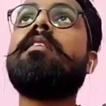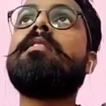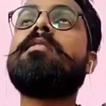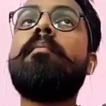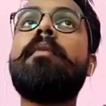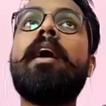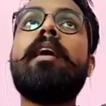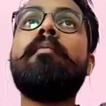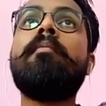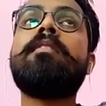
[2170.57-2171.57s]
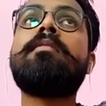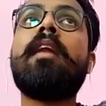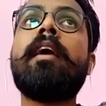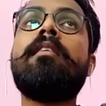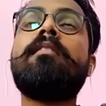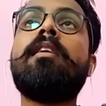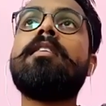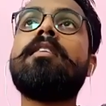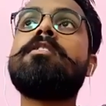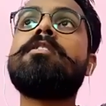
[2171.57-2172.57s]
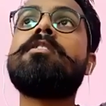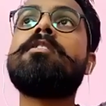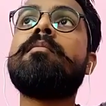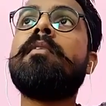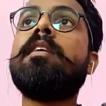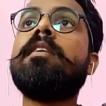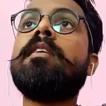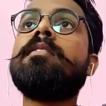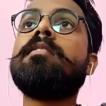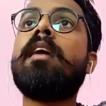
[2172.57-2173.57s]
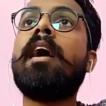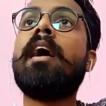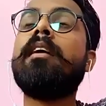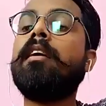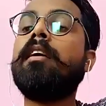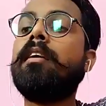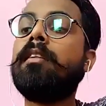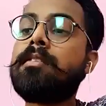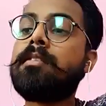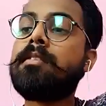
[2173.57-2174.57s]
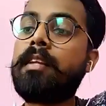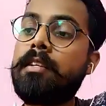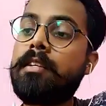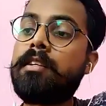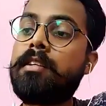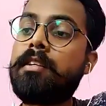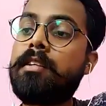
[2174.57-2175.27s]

Sometimes it's like the customer is, I need this lens itself,